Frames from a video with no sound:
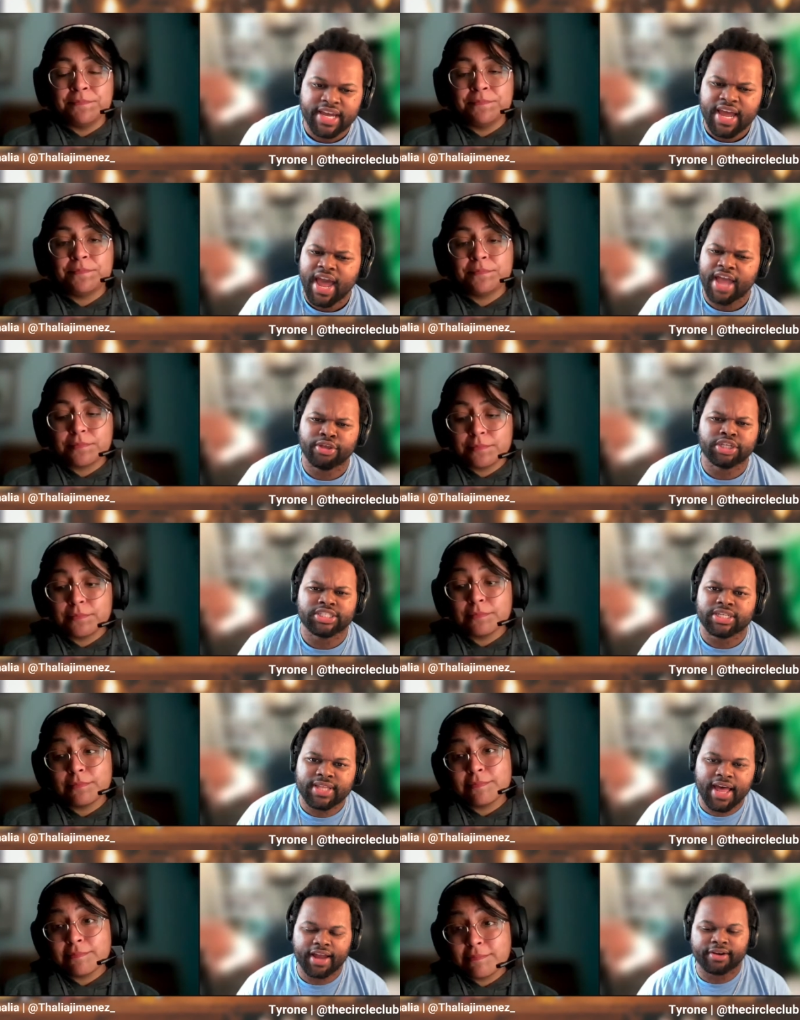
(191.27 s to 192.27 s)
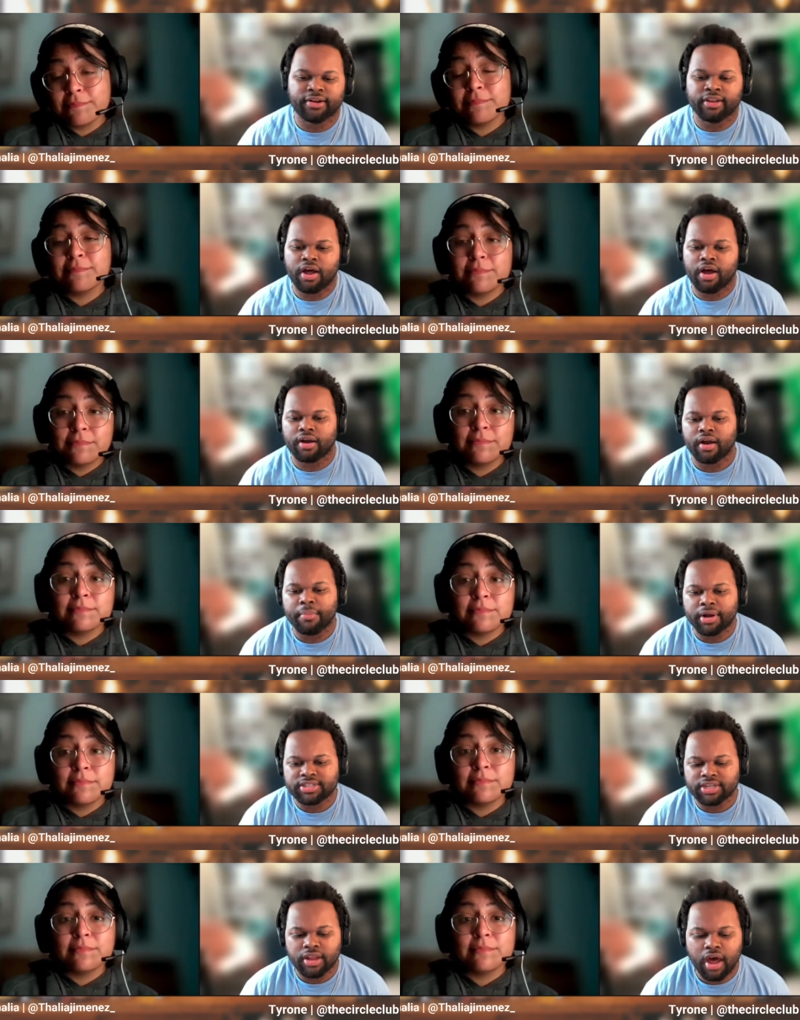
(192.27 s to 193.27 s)
Speaker 1: And you see that along amongst
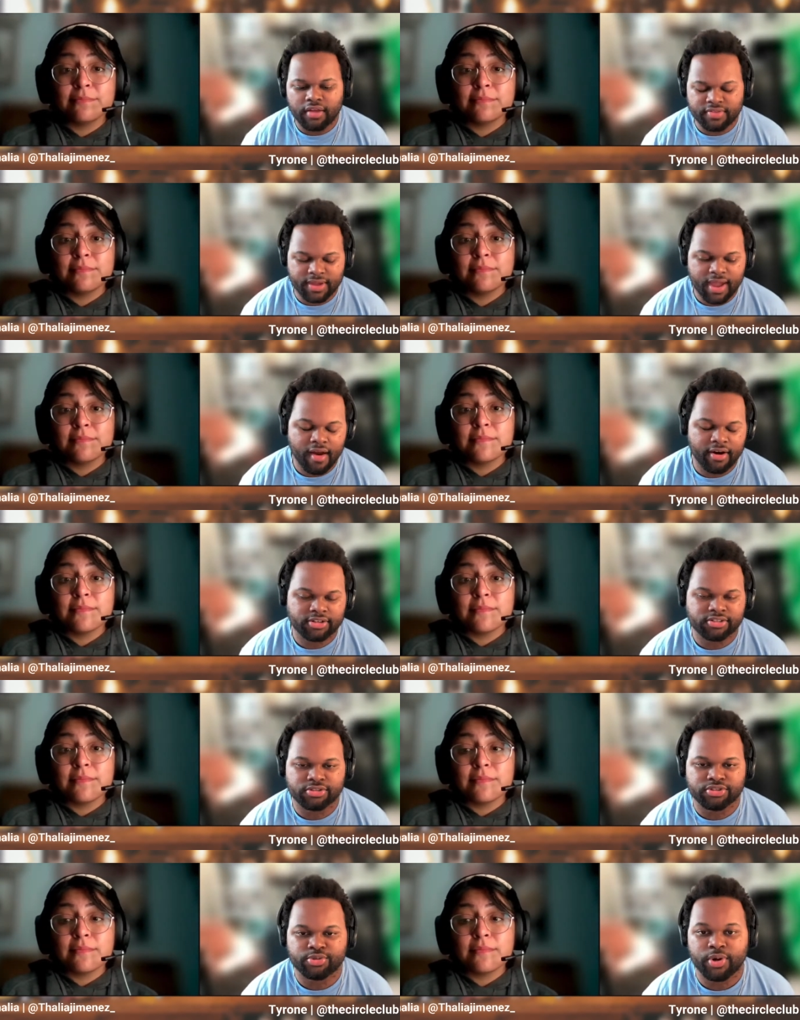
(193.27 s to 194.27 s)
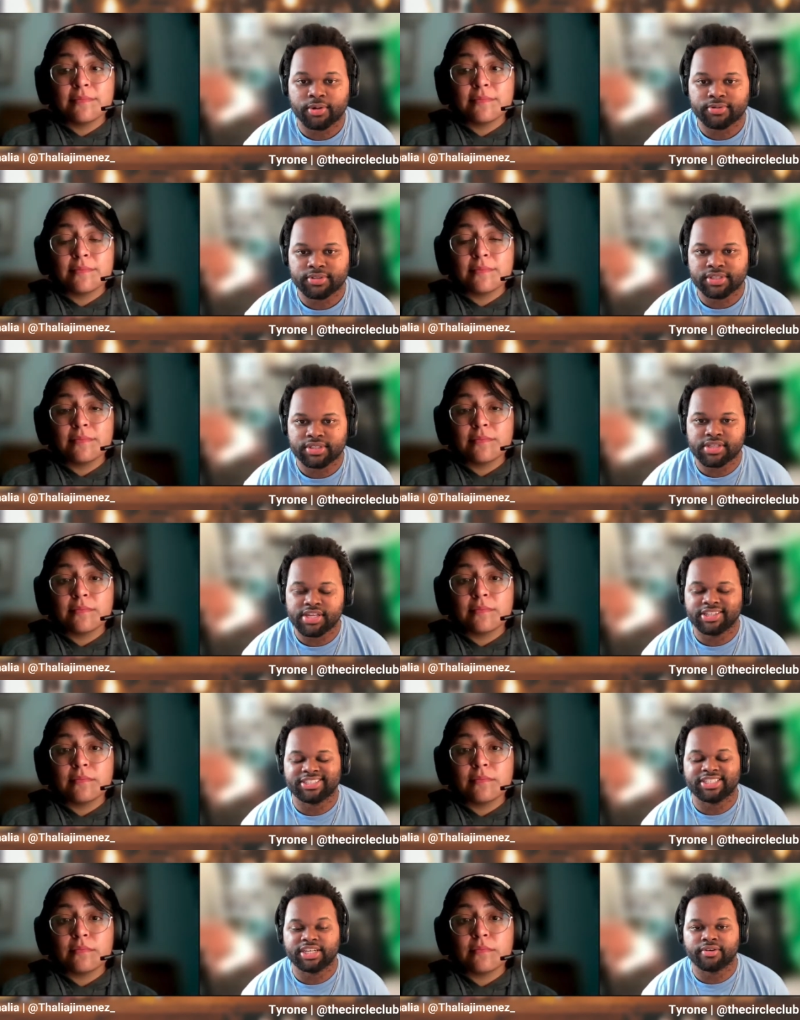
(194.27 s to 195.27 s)
a lot of the characters throughout this
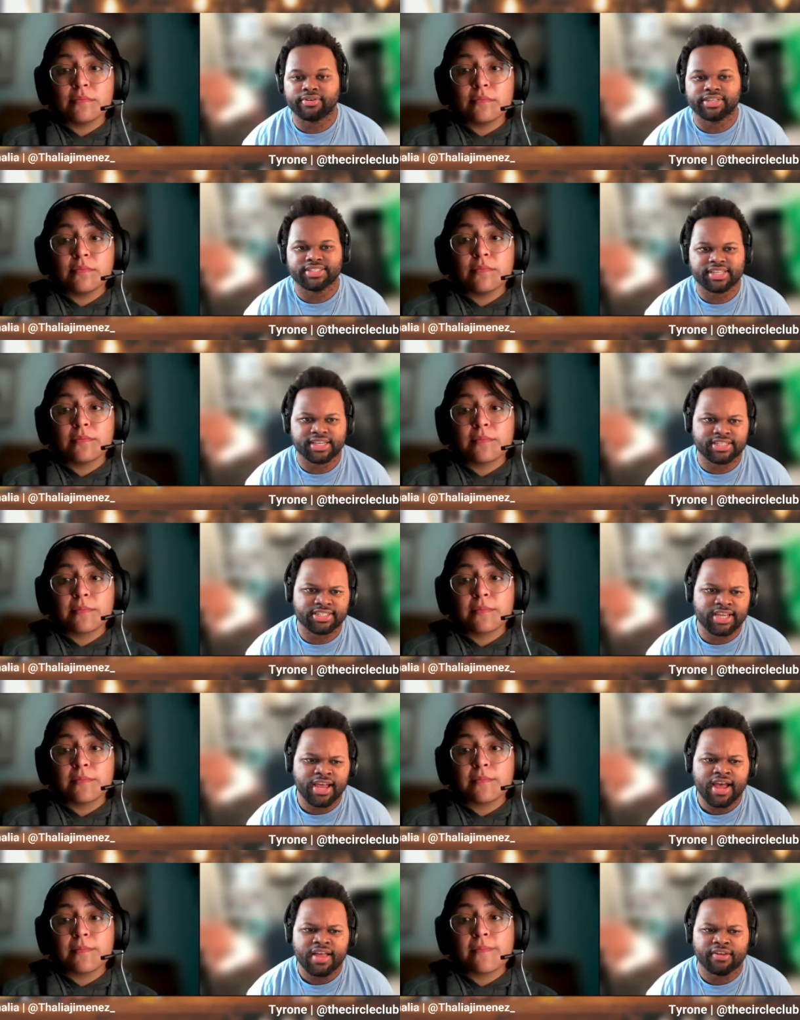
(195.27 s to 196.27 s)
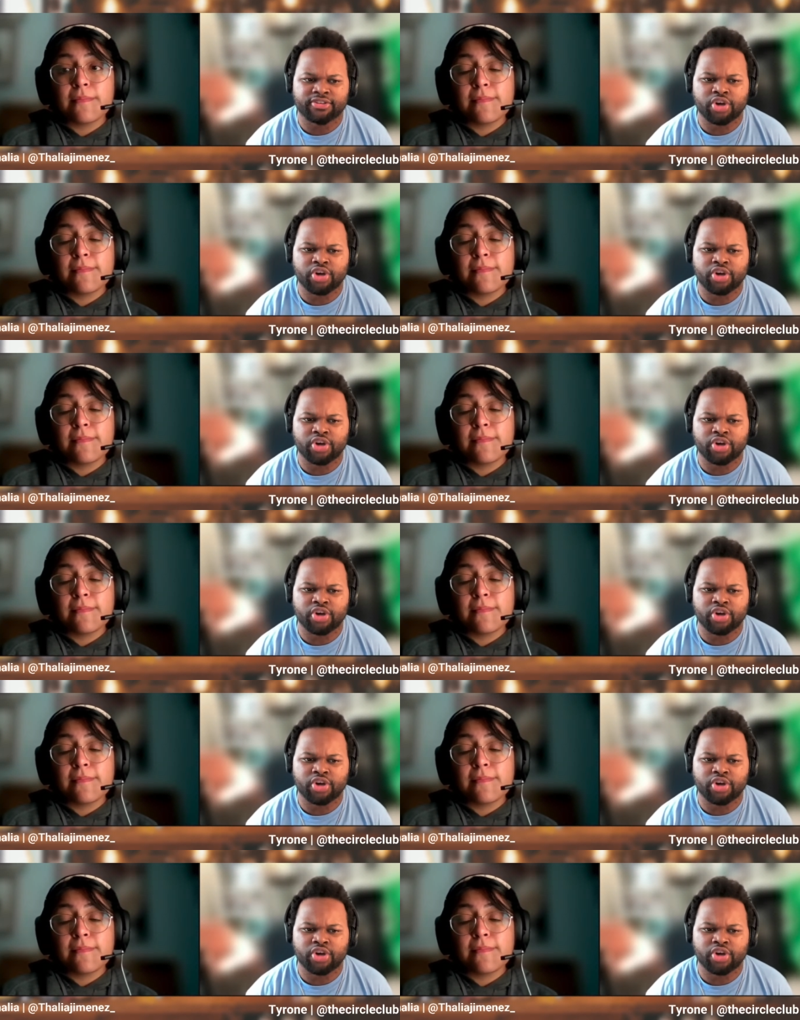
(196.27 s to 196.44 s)
series is there's